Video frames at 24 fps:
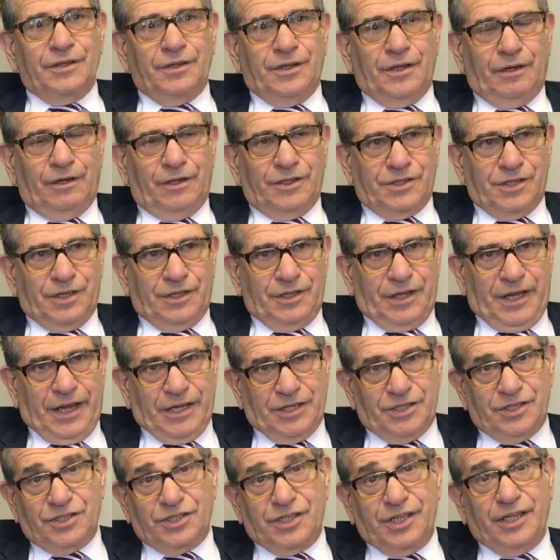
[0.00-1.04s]
there's an
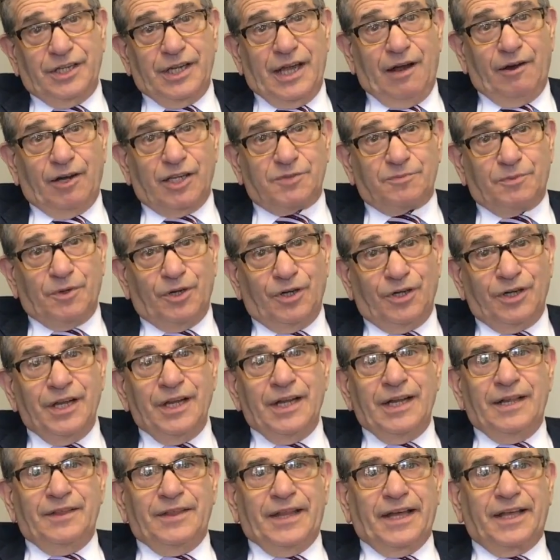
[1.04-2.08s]
agency in Harrisburg
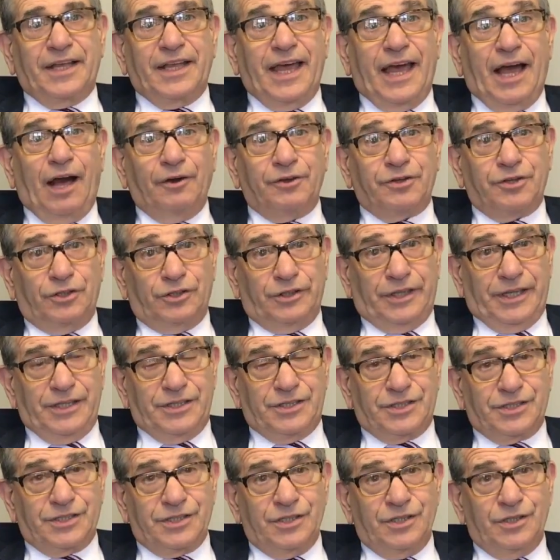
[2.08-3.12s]
that
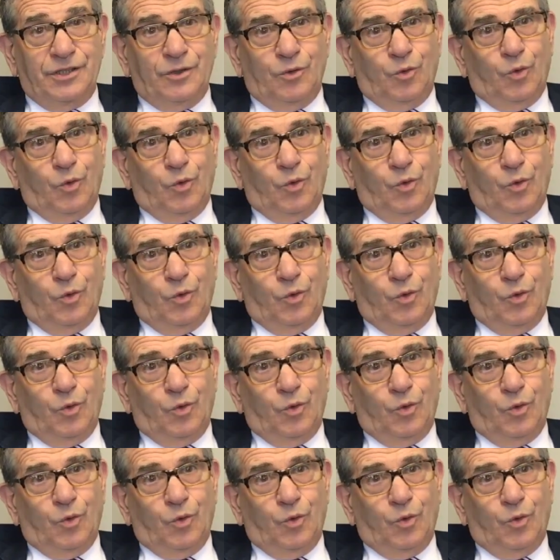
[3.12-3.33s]
calculates